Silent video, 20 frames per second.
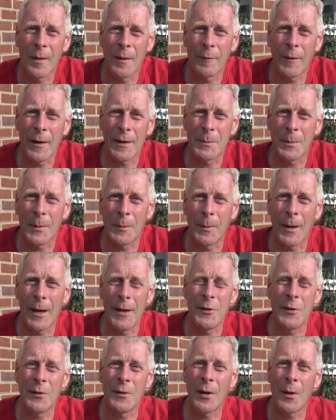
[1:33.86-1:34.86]
Facebook
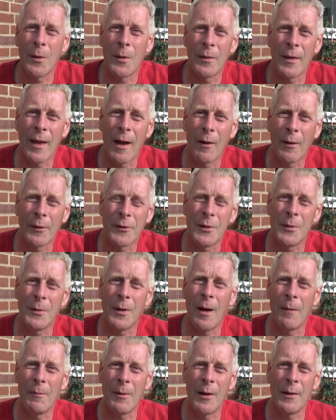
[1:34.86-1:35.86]
page. You can go on there. I do
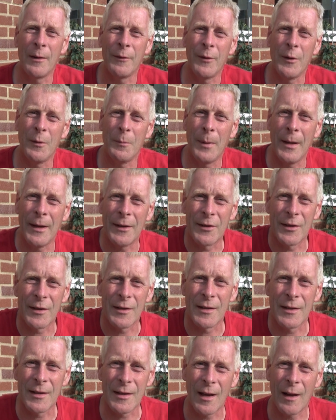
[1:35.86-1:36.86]
upload a few
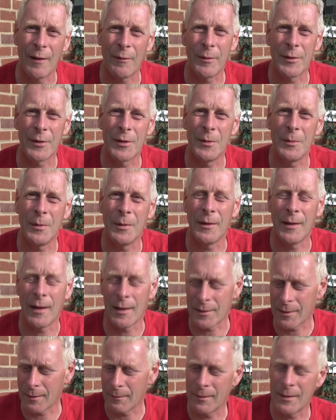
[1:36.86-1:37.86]
pictures and stuff, which you wouldn't
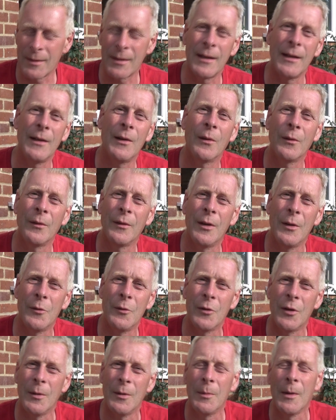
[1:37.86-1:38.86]
necessarily see on
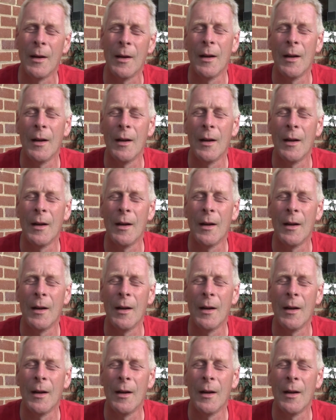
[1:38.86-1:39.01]
YouTube.